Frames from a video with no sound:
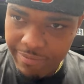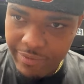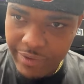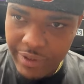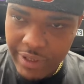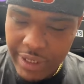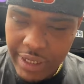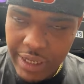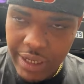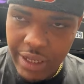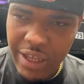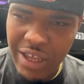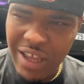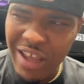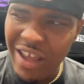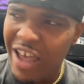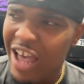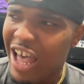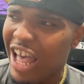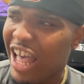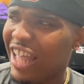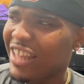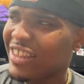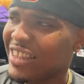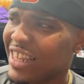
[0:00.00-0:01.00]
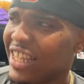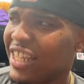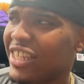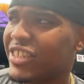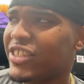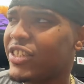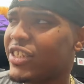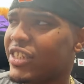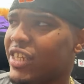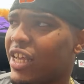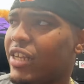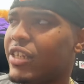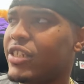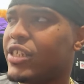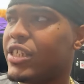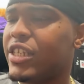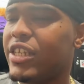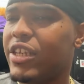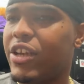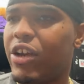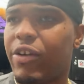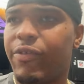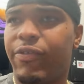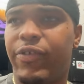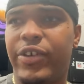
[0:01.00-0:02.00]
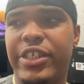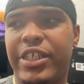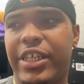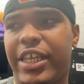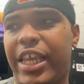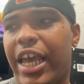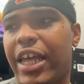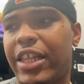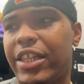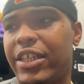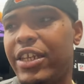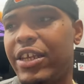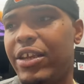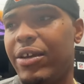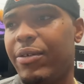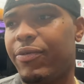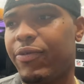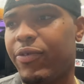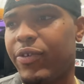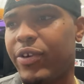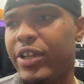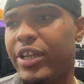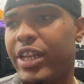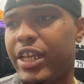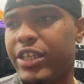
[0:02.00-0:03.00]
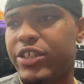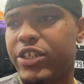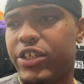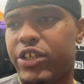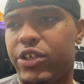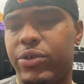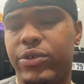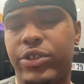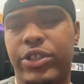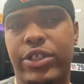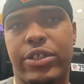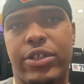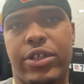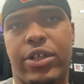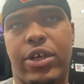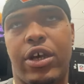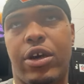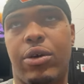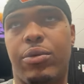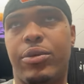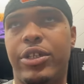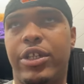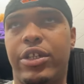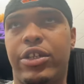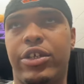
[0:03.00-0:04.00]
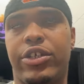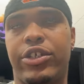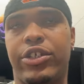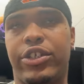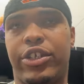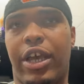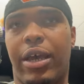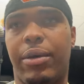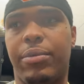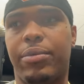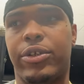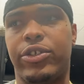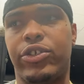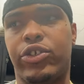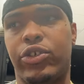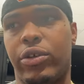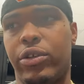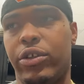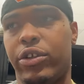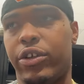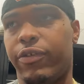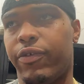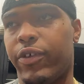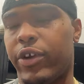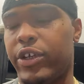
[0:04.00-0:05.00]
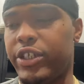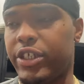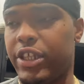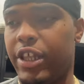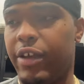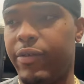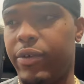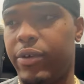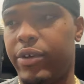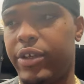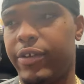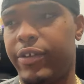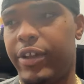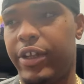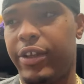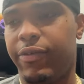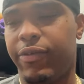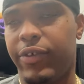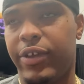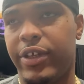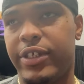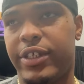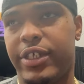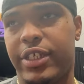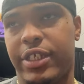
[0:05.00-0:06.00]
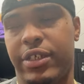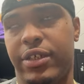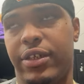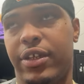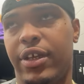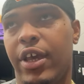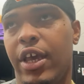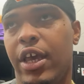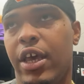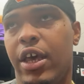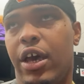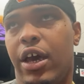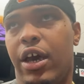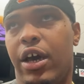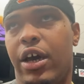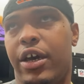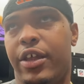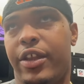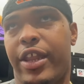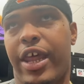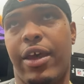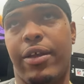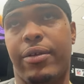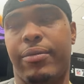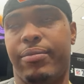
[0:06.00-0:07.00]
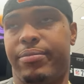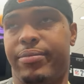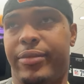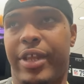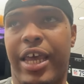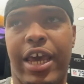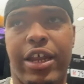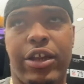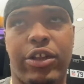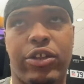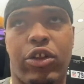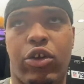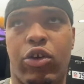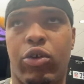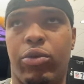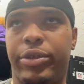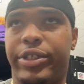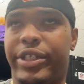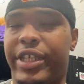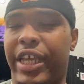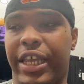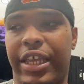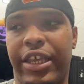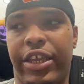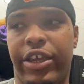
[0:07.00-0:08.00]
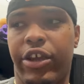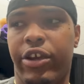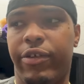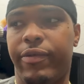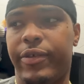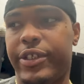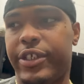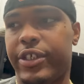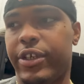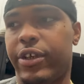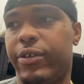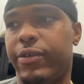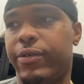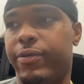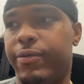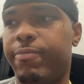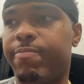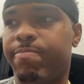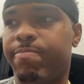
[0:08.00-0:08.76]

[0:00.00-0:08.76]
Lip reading: I think just honestly our physicality up front, execution. We did a good job controlling the first level of the defense, and that alone was taking care of itself.